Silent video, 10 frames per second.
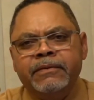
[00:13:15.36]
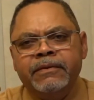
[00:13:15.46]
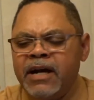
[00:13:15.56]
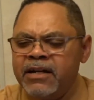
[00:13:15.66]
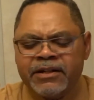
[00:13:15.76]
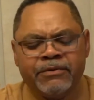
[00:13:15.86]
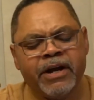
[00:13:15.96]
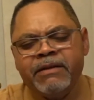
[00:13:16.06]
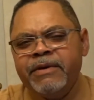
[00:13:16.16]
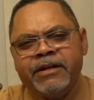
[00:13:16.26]
God said,
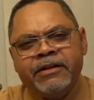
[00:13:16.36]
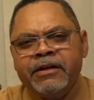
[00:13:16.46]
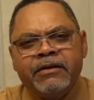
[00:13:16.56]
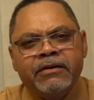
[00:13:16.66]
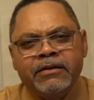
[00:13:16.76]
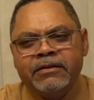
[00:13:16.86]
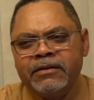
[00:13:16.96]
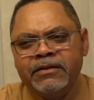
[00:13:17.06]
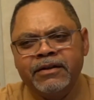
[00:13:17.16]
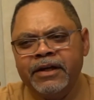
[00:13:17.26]
wait a minute here.
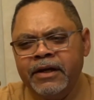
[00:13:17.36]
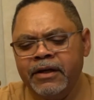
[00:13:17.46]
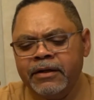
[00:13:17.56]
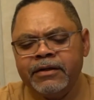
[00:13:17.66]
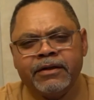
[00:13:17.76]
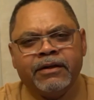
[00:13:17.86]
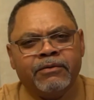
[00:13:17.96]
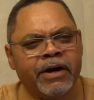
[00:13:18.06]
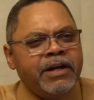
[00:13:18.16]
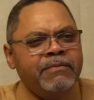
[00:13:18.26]

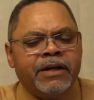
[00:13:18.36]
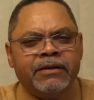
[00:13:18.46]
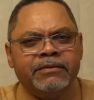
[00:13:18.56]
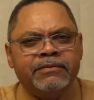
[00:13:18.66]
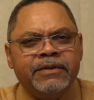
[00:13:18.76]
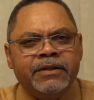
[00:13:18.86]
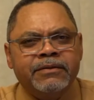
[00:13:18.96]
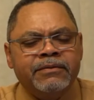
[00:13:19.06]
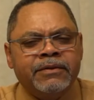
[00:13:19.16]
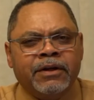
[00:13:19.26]
wait a minute.
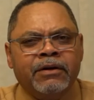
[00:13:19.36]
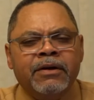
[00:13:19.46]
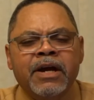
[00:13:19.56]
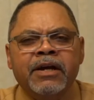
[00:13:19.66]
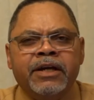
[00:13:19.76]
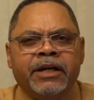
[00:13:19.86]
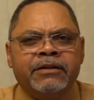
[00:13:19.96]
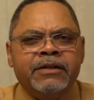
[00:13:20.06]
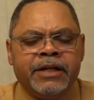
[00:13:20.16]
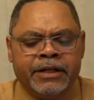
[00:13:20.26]
You know,
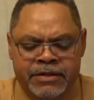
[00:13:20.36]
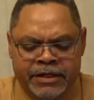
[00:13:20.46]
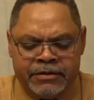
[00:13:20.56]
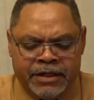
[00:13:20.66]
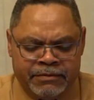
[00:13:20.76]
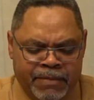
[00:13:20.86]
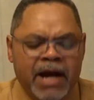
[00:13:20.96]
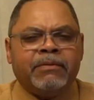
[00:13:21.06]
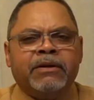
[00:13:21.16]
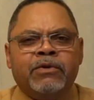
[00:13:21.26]
in
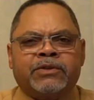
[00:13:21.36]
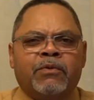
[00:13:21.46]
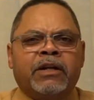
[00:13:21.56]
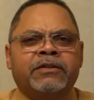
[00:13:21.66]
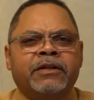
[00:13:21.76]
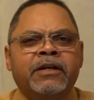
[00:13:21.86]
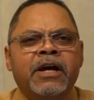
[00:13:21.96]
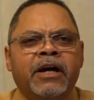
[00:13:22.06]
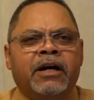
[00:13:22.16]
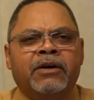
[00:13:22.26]
Babylon was one of
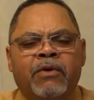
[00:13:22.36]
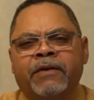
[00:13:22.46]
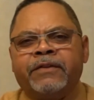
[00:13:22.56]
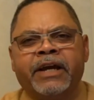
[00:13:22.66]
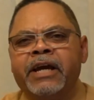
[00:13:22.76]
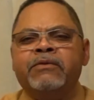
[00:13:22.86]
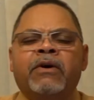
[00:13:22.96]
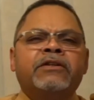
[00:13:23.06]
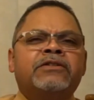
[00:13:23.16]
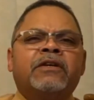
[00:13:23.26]
the eight
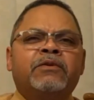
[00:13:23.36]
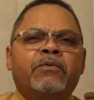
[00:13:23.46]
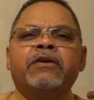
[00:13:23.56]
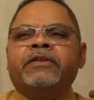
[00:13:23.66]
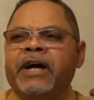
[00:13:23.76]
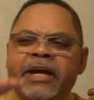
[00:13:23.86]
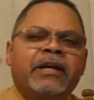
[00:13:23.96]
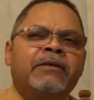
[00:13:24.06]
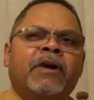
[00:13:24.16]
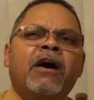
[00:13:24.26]
wonders of the world, the
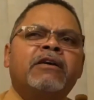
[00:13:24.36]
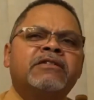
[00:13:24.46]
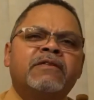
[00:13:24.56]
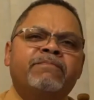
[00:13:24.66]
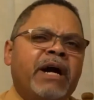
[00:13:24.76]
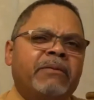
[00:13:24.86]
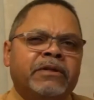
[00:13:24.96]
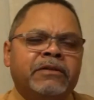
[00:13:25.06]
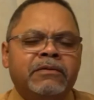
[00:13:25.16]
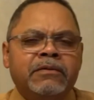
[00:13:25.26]
Hanging Gardens of Babylon.